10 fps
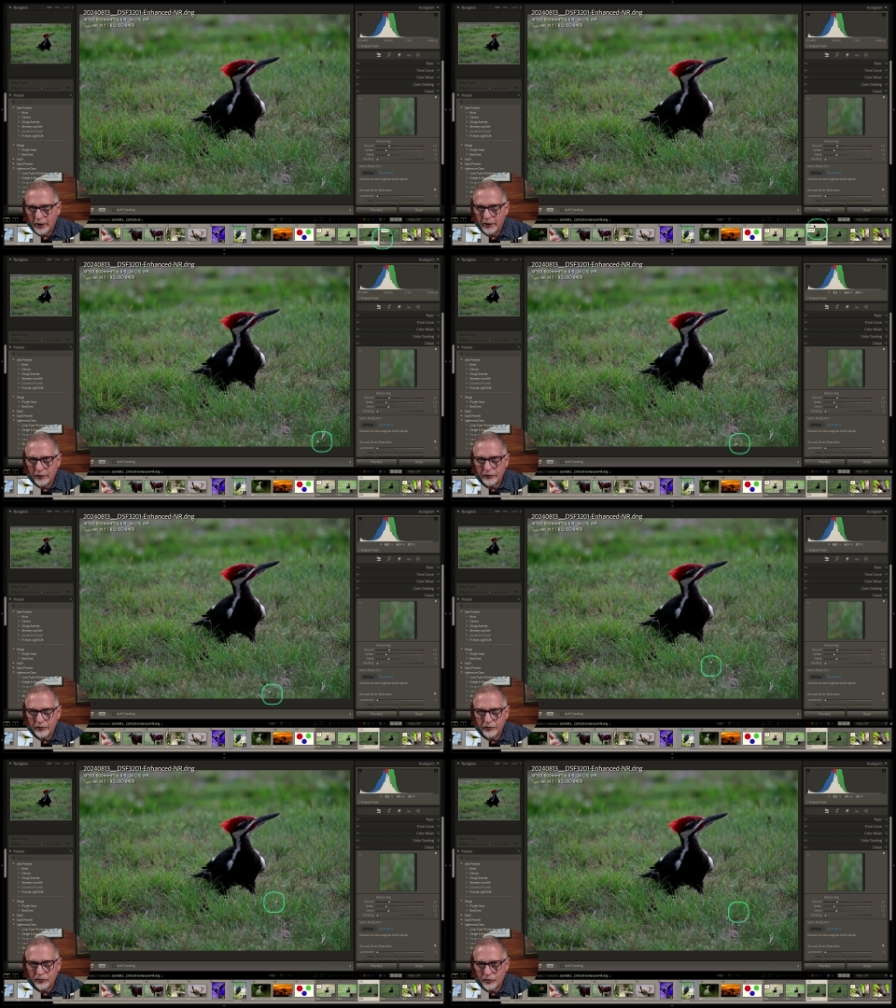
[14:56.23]
And
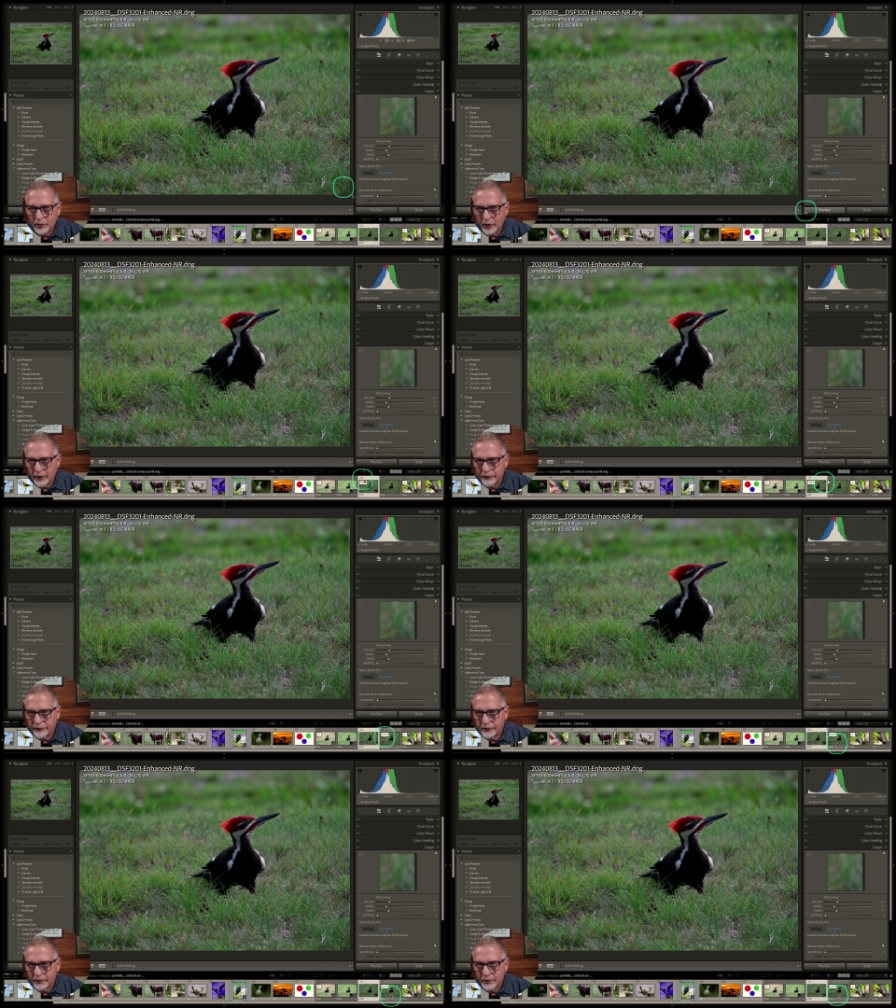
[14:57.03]
this is
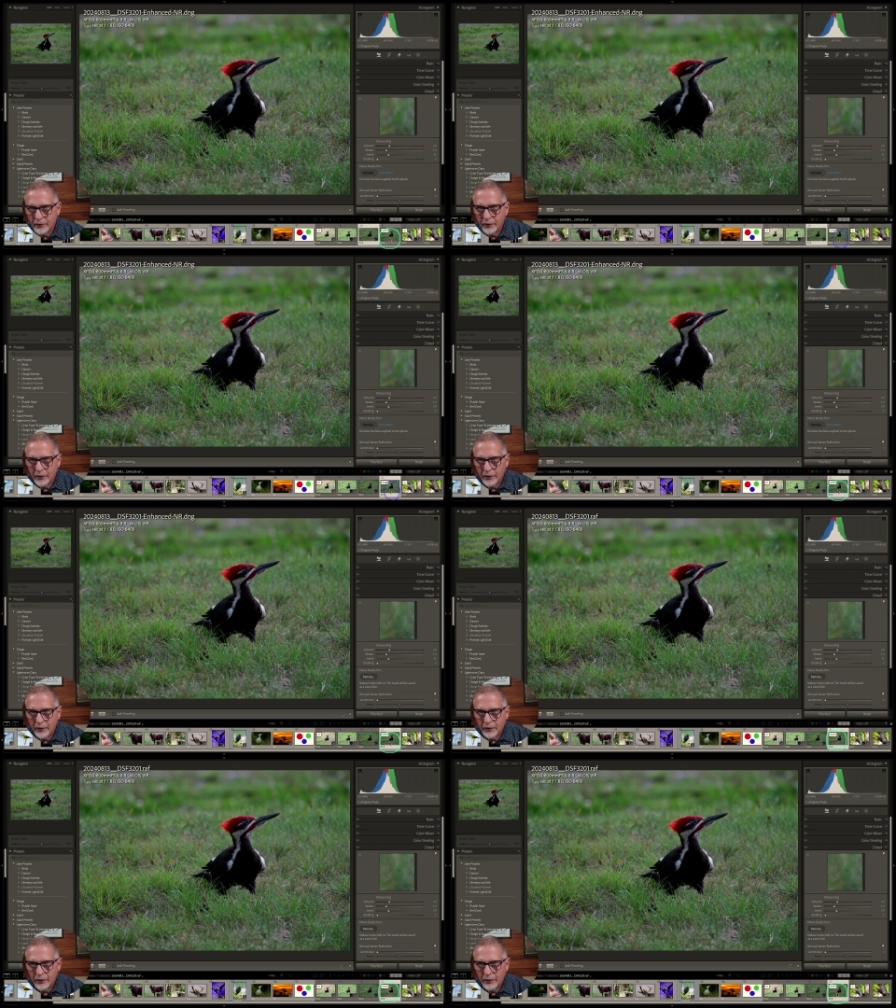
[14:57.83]
just
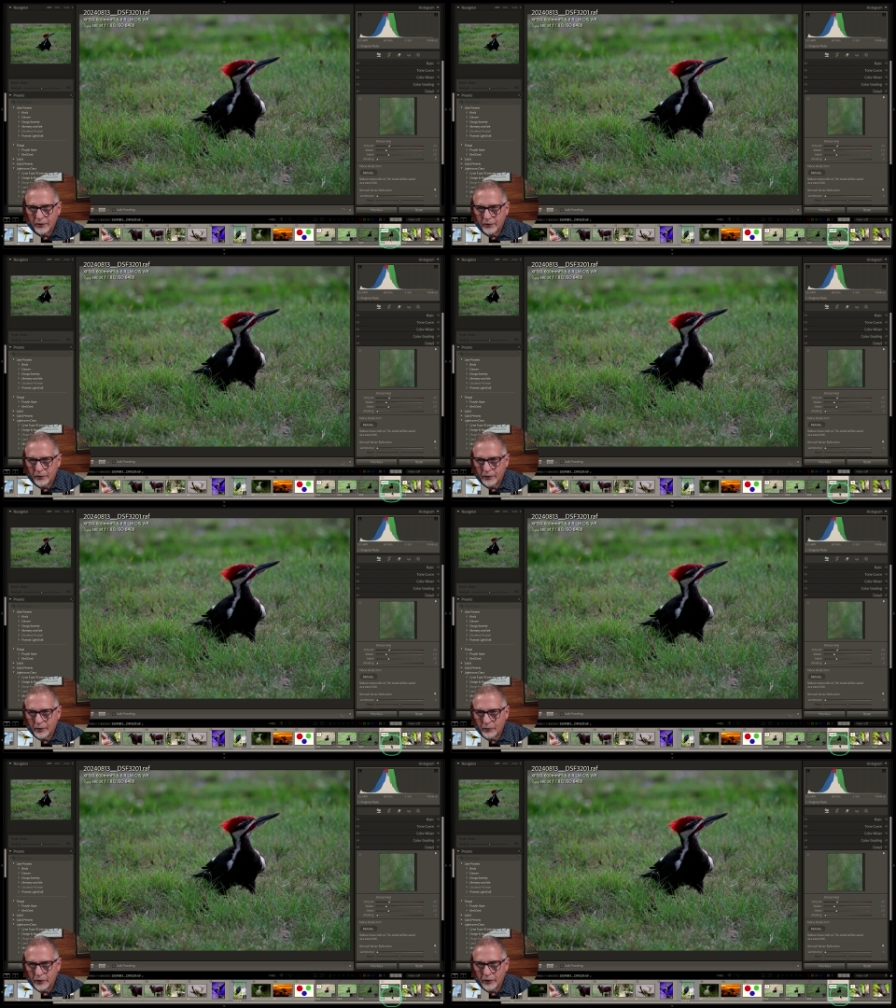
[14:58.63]

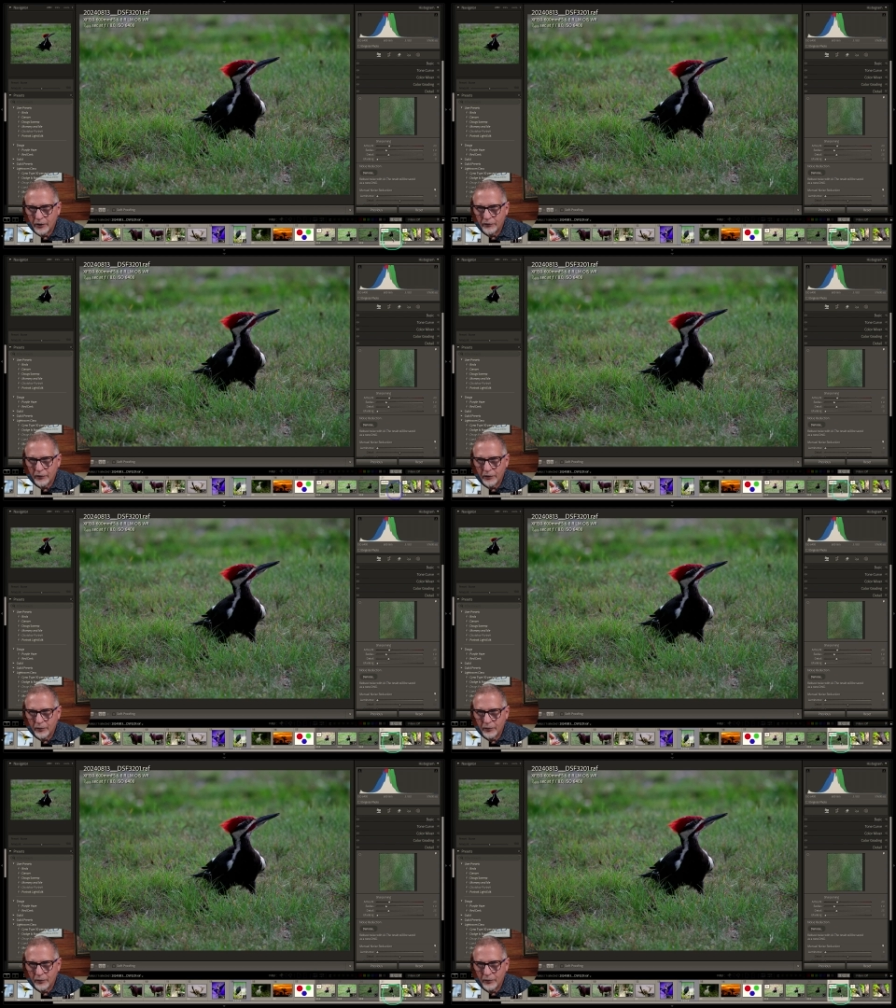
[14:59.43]
I want to get to